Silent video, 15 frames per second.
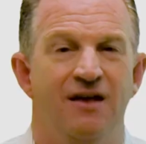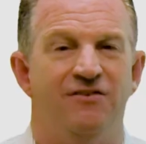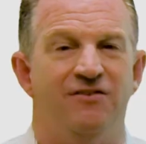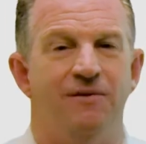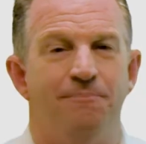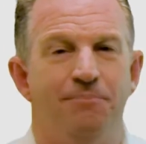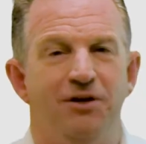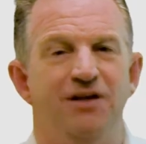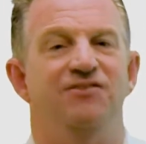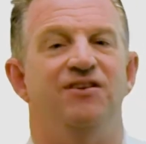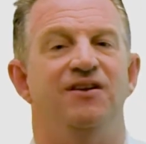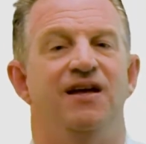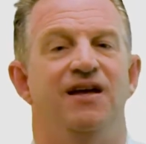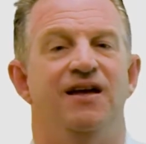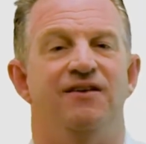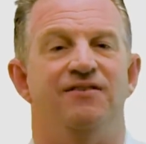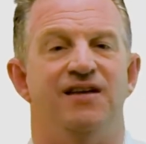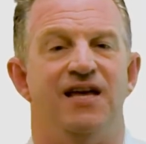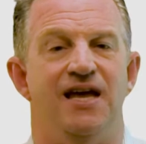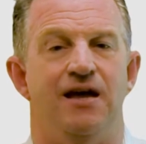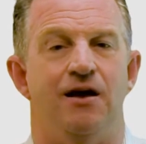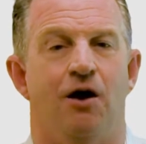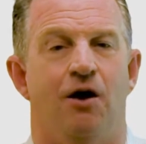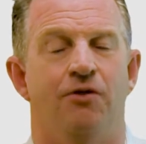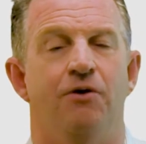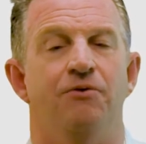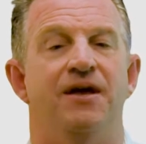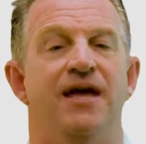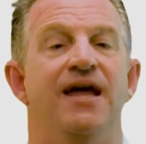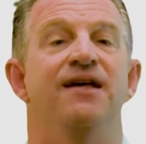Simplicity is key,
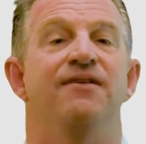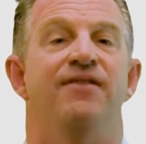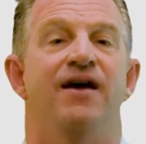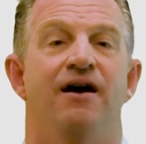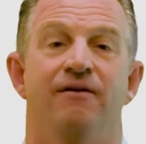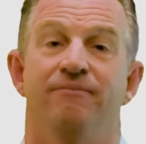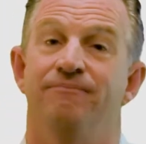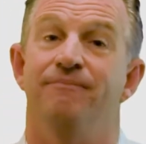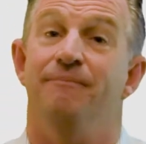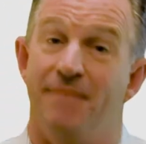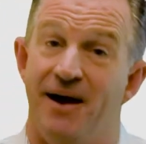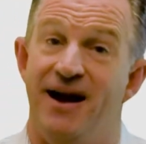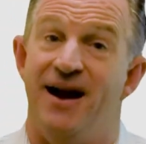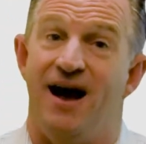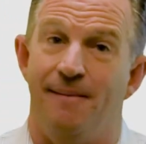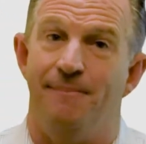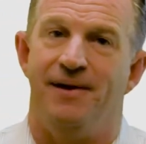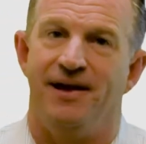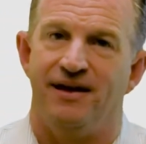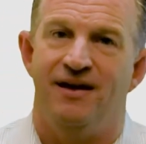although getting there may not be.